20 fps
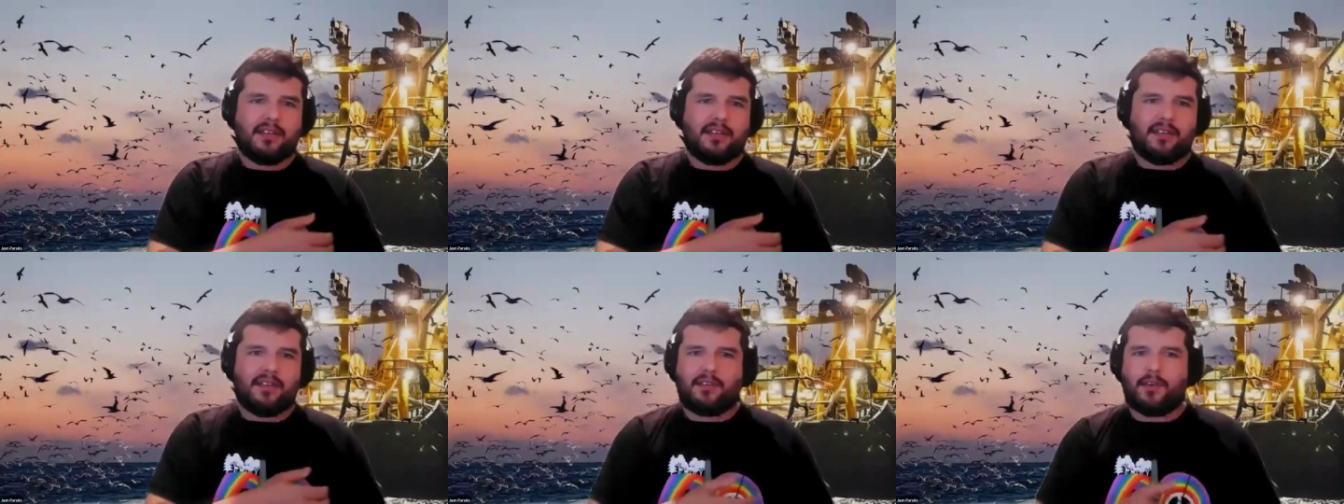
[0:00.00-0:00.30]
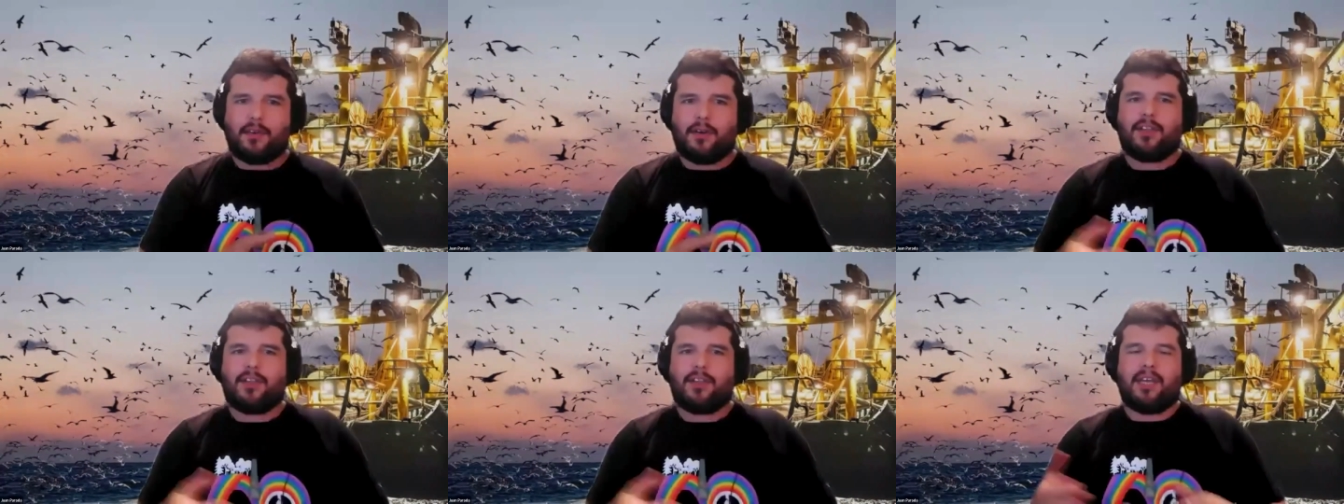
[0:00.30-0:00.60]

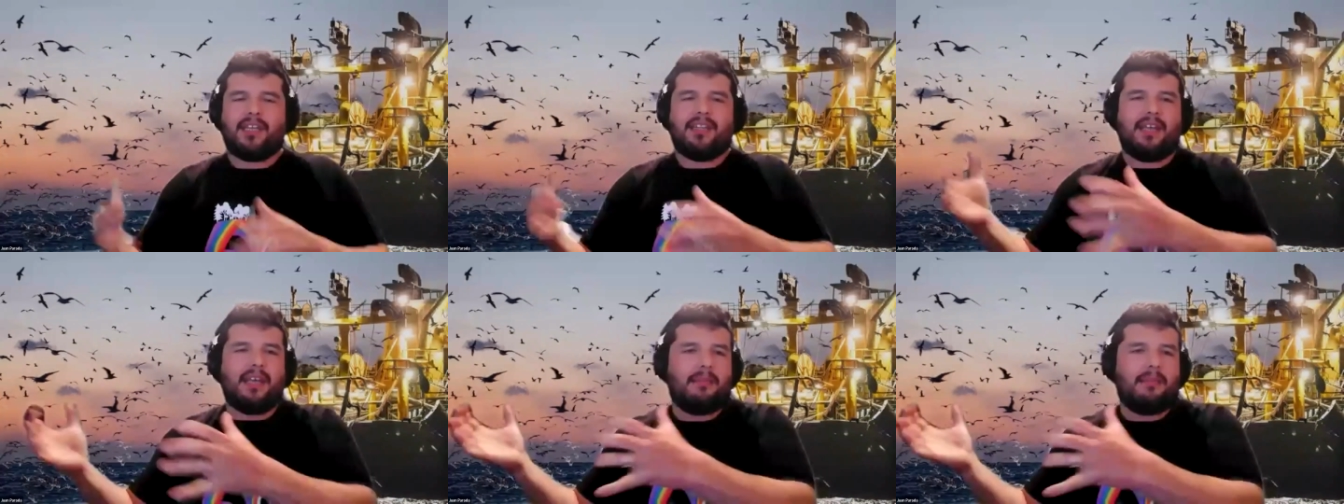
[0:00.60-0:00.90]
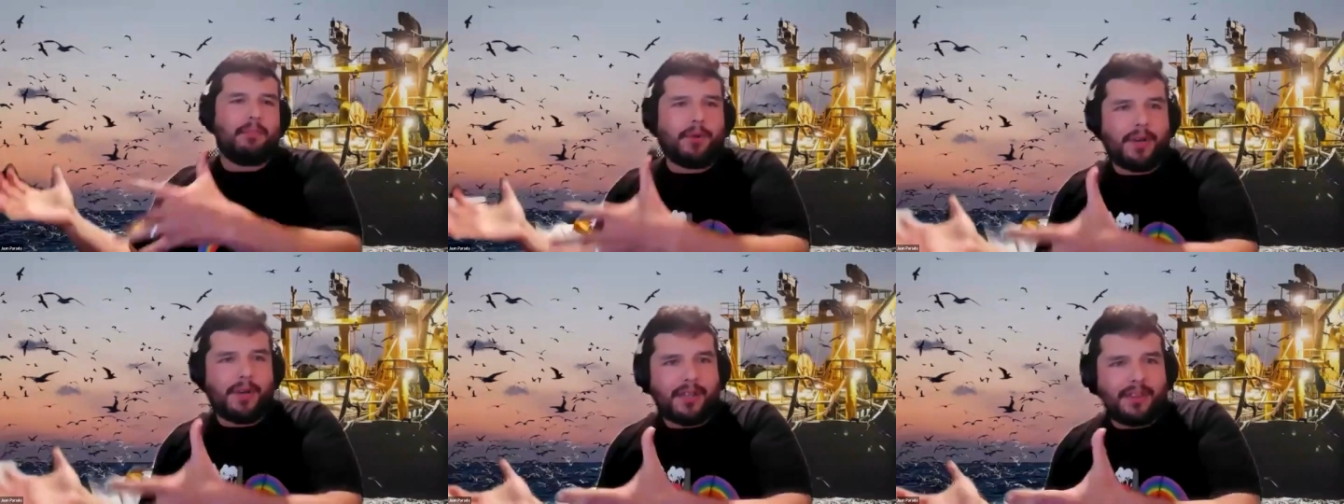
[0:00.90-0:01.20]
So they
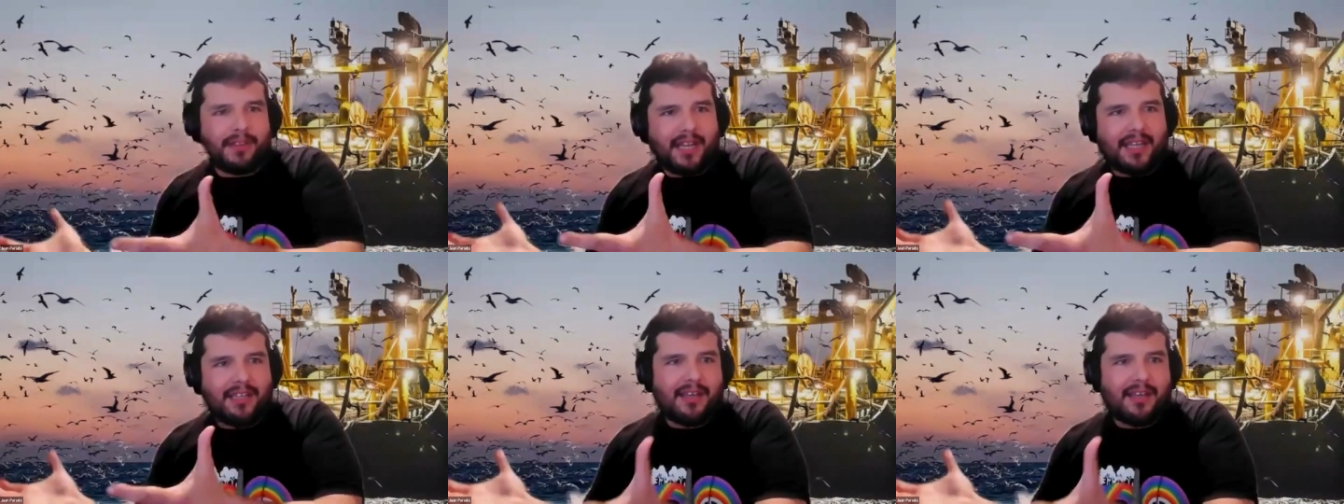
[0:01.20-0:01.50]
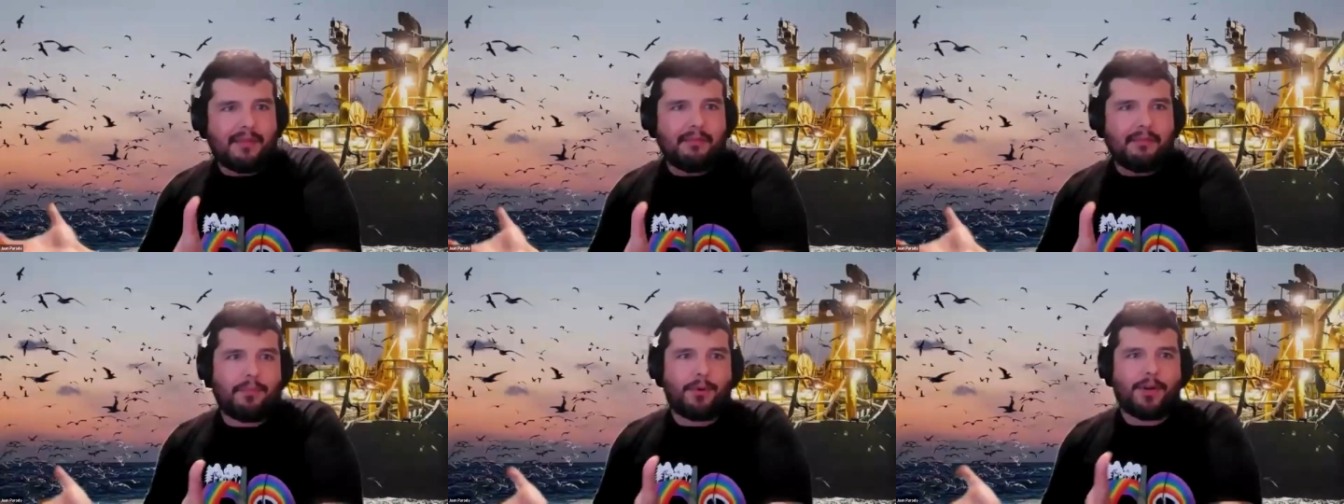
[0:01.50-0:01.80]
then
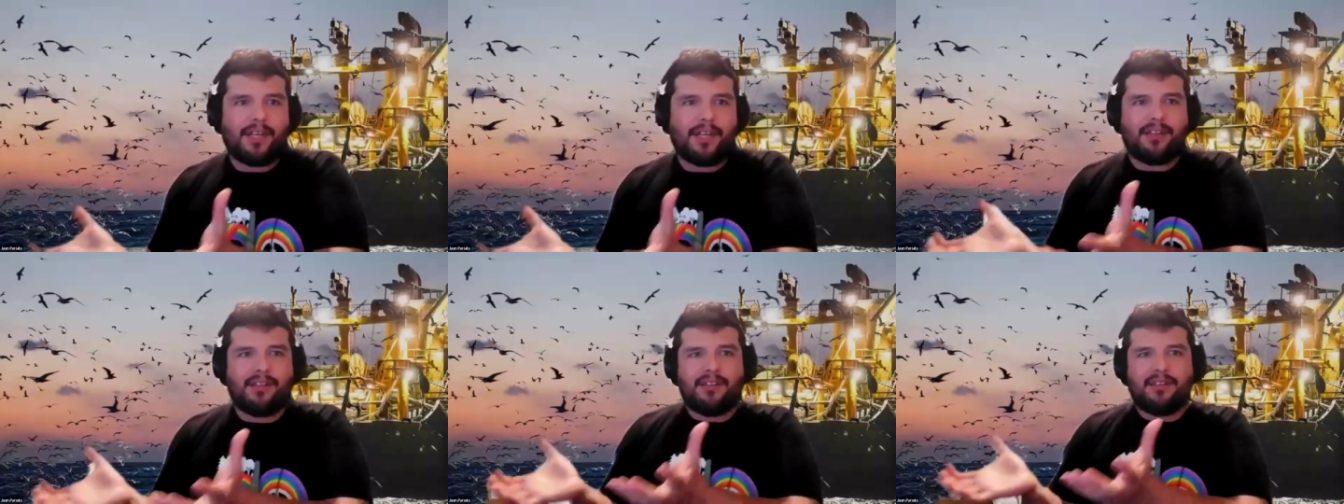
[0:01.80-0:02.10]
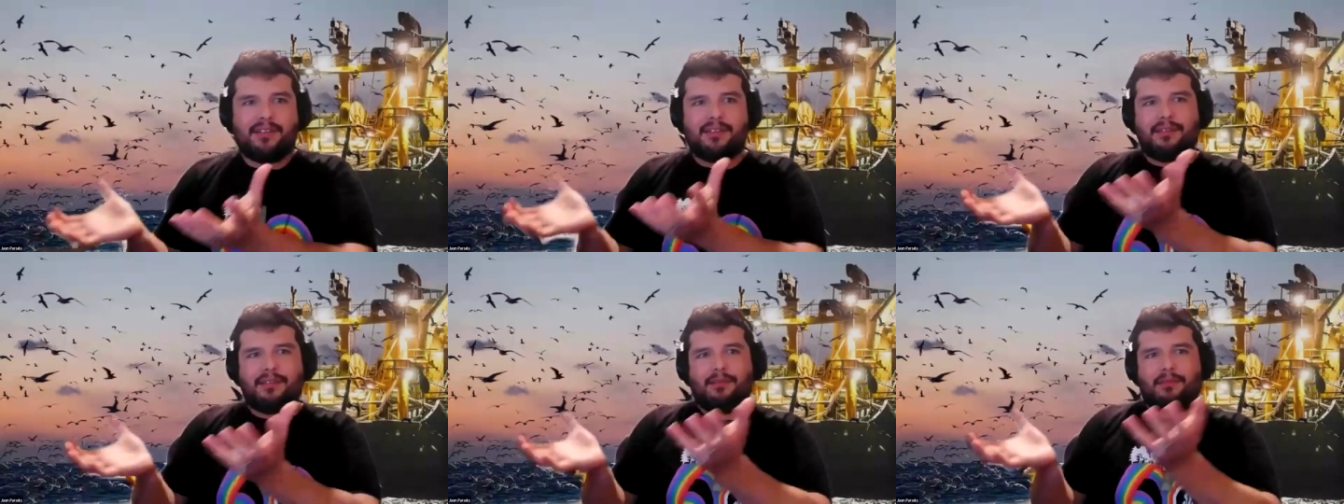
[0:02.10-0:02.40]
bring
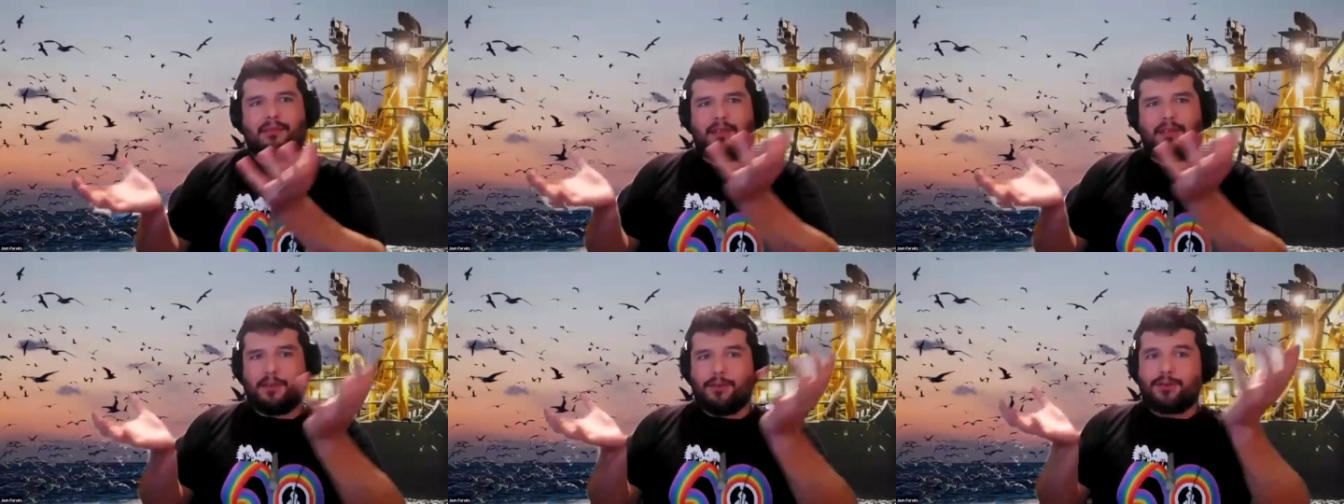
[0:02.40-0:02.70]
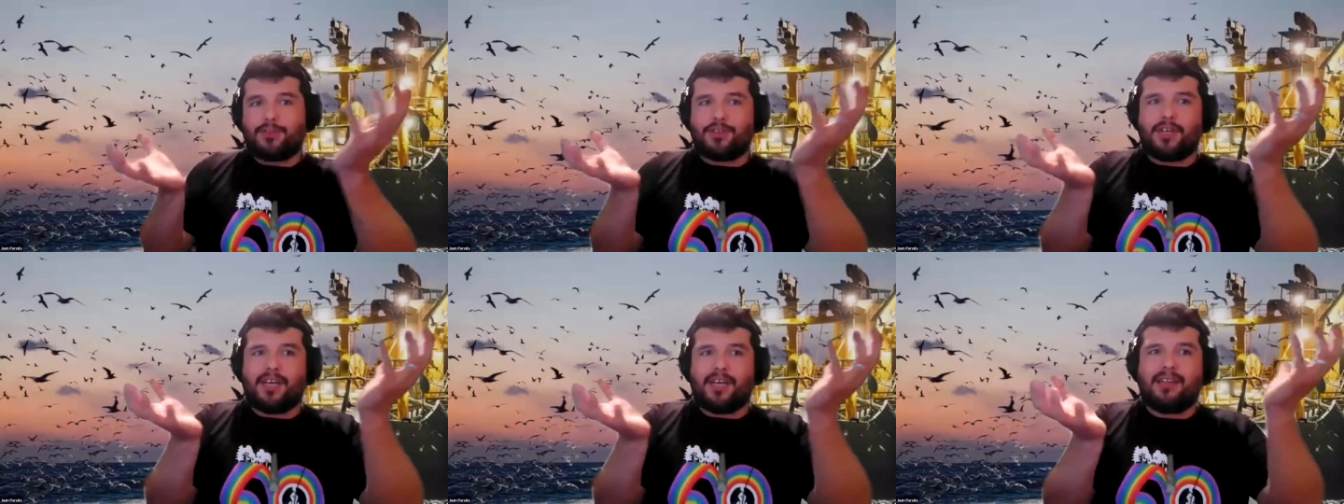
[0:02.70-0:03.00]
this
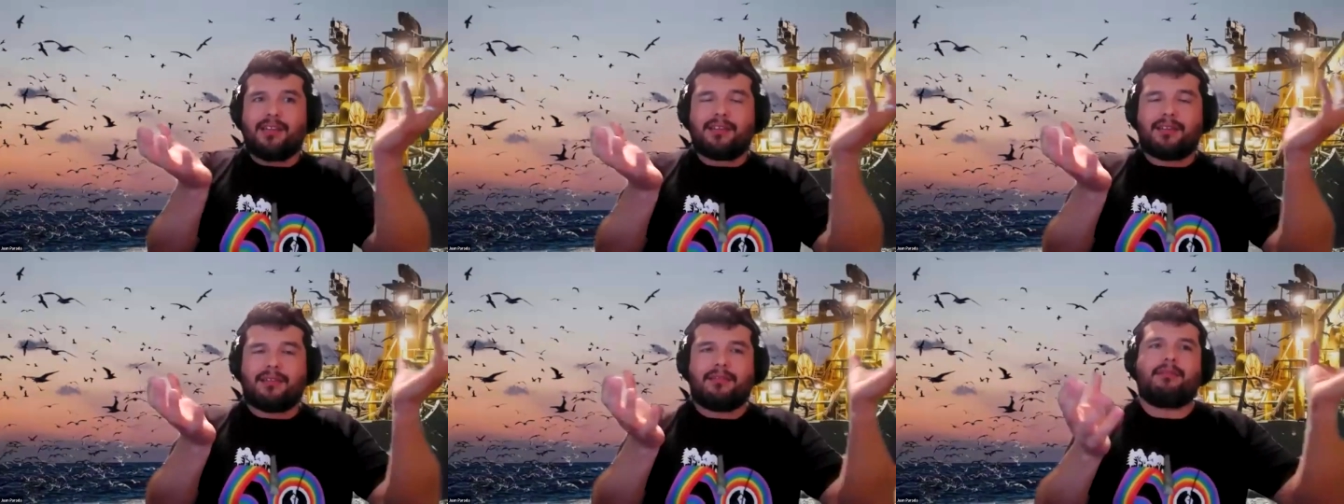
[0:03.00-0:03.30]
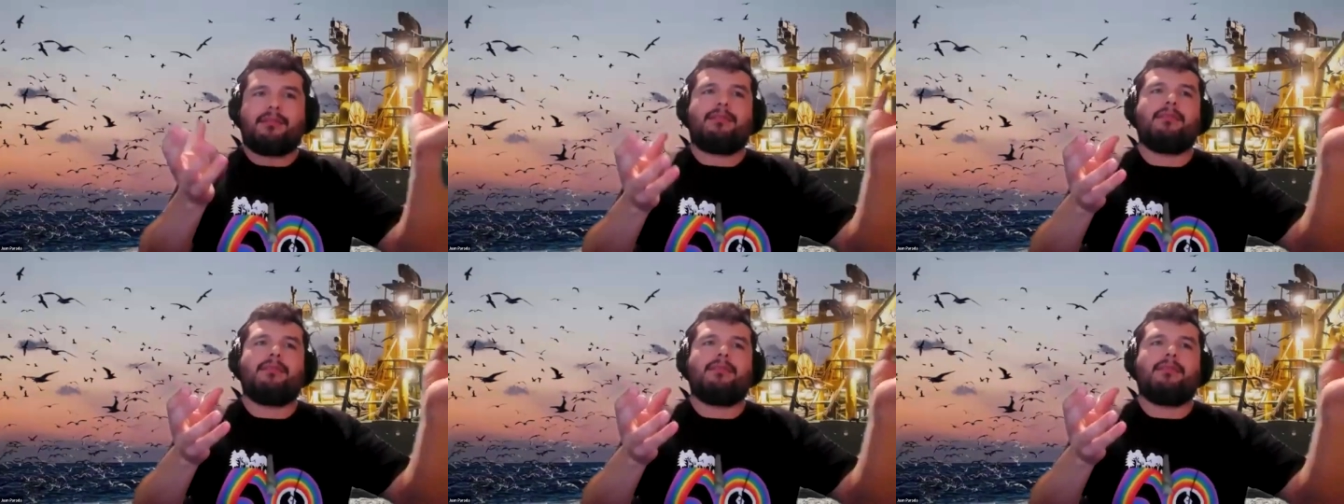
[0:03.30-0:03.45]
huge net